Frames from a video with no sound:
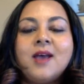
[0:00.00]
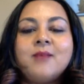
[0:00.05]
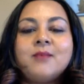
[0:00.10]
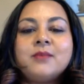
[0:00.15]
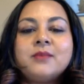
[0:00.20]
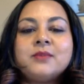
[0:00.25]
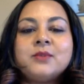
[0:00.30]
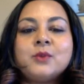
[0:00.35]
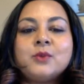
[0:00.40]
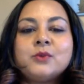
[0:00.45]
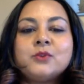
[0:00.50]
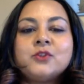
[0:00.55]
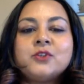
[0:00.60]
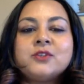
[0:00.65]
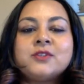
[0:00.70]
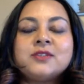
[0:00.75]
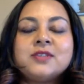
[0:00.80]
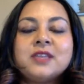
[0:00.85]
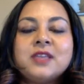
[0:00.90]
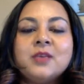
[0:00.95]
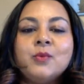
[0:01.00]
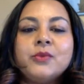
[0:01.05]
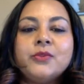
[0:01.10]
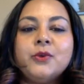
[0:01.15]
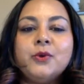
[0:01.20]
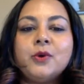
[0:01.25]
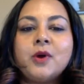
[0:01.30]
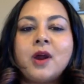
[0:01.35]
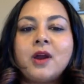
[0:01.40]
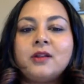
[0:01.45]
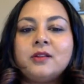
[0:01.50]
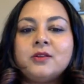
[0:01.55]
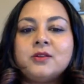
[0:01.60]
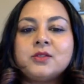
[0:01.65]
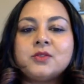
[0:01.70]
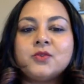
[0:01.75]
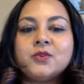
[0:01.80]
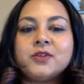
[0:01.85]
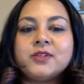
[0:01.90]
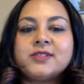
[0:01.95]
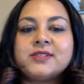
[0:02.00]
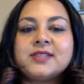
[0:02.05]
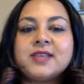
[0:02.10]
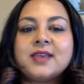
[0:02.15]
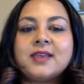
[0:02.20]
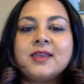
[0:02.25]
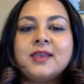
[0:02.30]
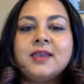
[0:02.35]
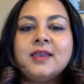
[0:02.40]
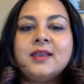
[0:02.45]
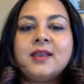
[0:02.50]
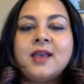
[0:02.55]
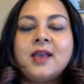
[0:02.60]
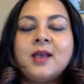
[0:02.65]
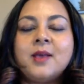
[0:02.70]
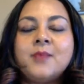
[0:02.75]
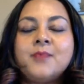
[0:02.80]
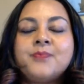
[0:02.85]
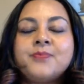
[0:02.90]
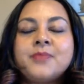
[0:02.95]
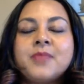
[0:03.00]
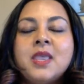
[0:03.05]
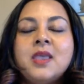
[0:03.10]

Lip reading: So just sticking with you, Carlos, for a second, can